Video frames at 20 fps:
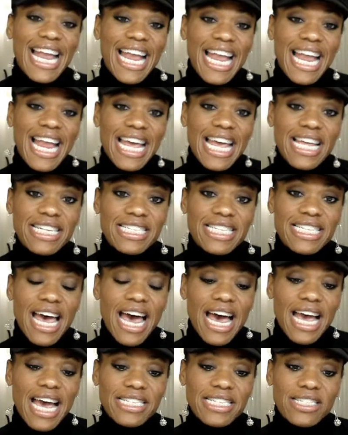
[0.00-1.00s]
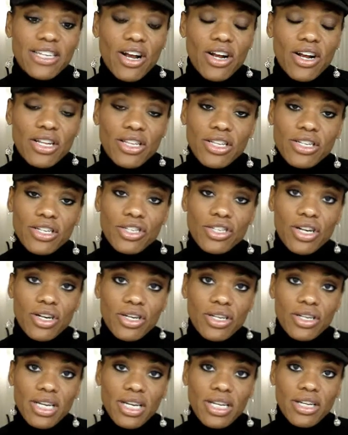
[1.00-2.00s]
And I started the
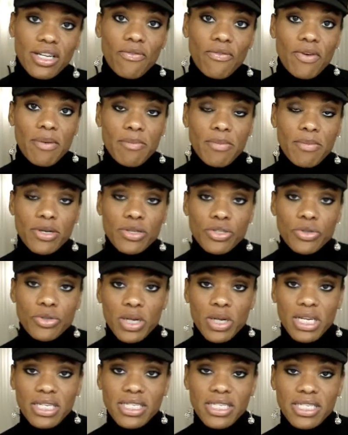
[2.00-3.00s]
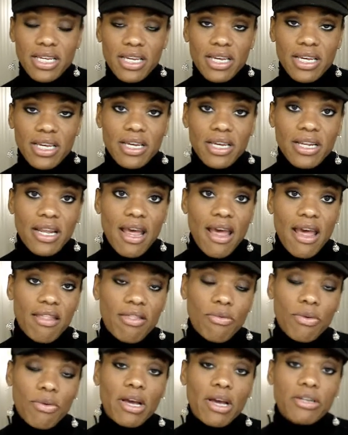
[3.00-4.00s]
journey November 2010
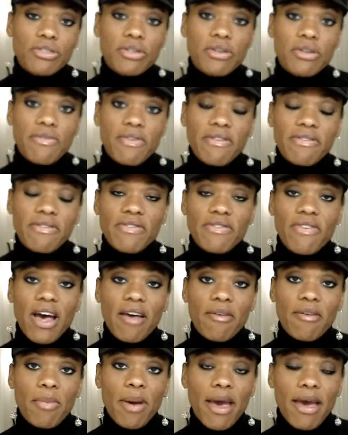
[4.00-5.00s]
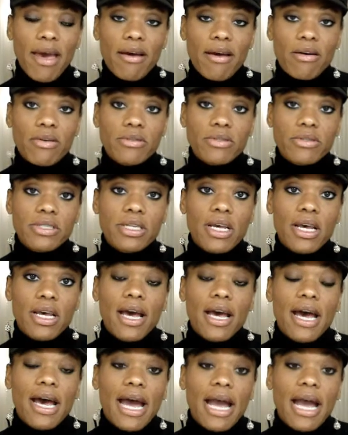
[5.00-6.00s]
at 355 pounds.
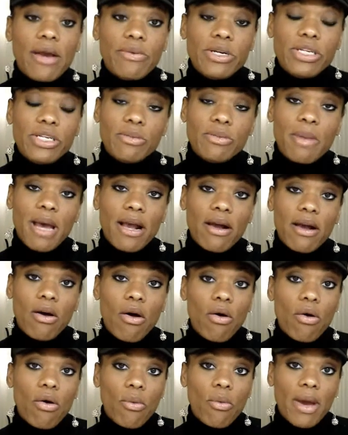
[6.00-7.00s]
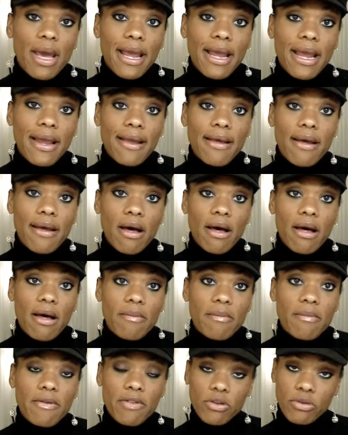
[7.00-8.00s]
I reached my goal weight,
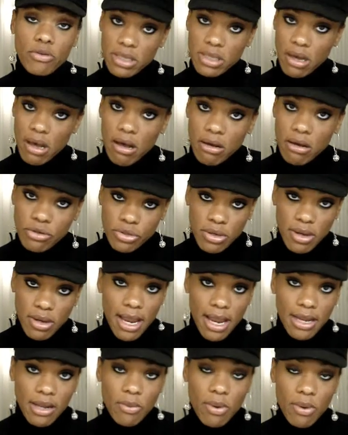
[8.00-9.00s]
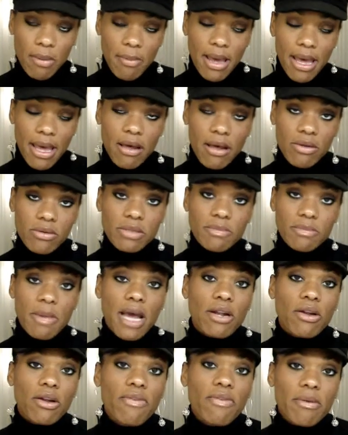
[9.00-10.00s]
losing 181 pounds
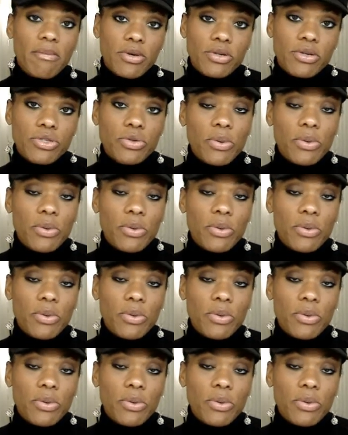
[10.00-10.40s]
by November